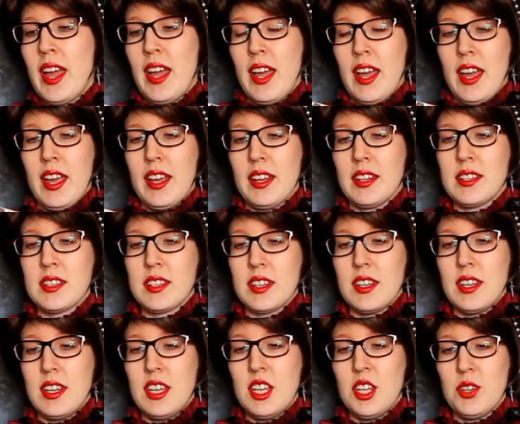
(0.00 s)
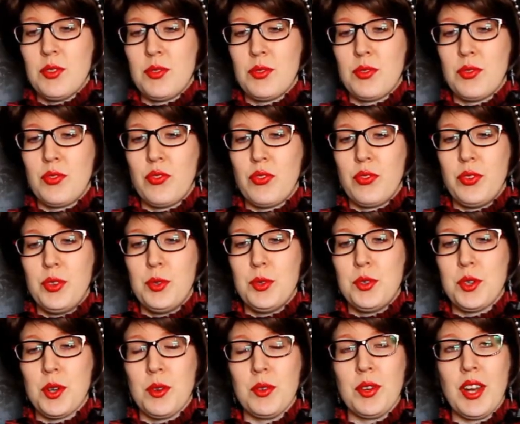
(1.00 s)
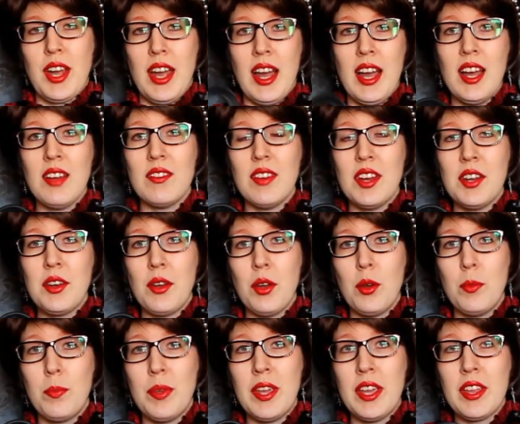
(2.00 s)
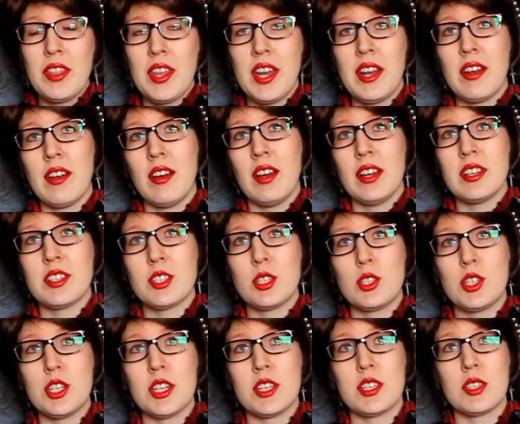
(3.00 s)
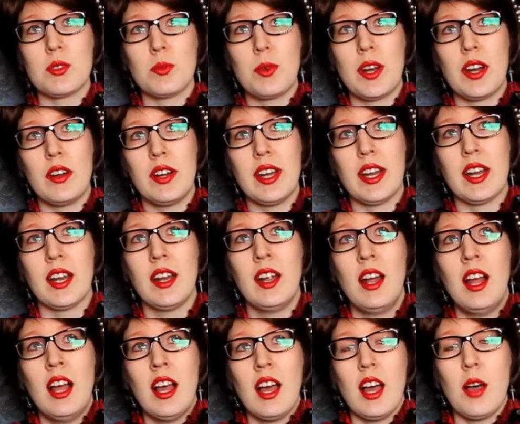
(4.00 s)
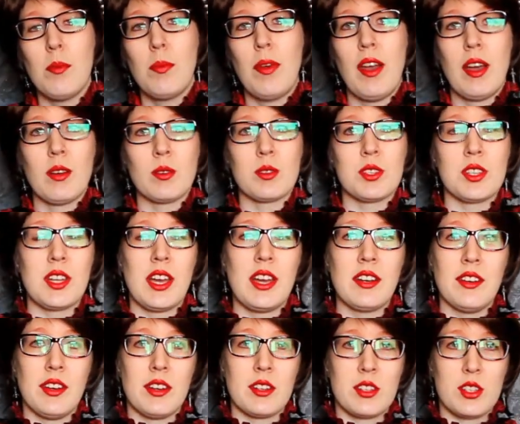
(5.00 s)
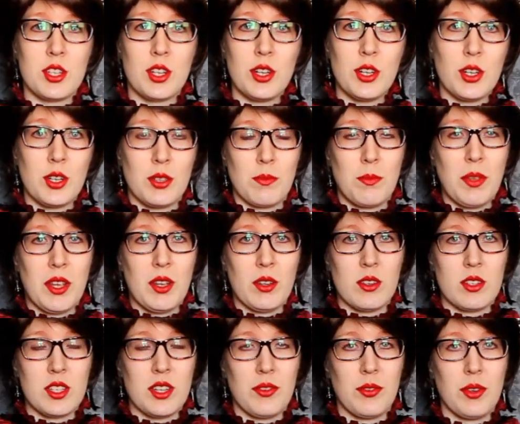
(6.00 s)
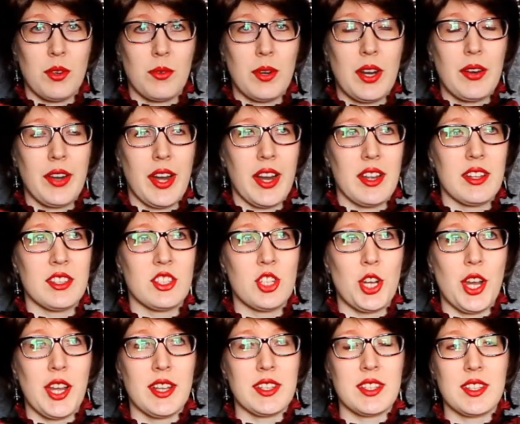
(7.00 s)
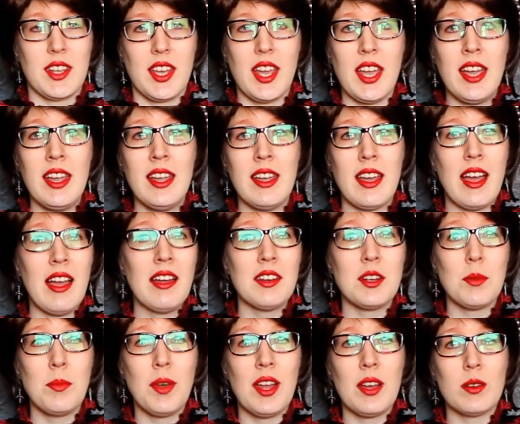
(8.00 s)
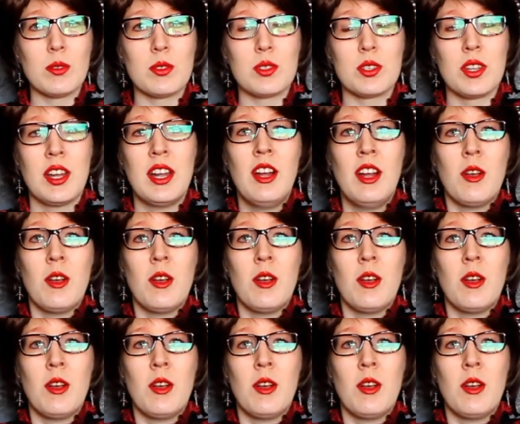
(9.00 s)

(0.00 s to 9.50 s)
And if you don't have an OP, then I suggest wearing a blouse and a skirt, because if you're wearing a JSK and a blouse,